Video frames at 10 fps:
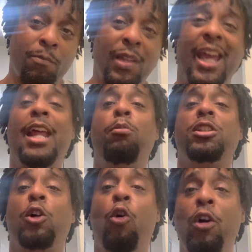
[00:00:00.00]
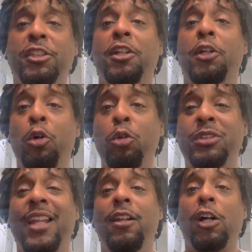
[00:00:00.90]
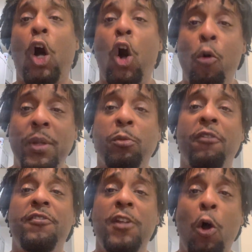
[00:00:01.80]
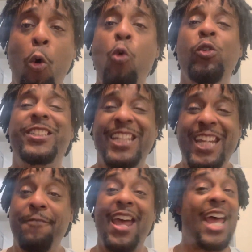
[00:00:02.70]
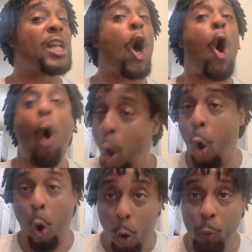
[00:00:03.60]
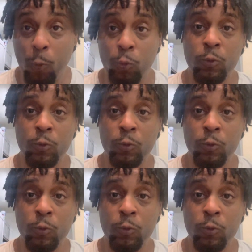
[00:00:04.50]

And they was going to dudes that look homeless with no teeth at all.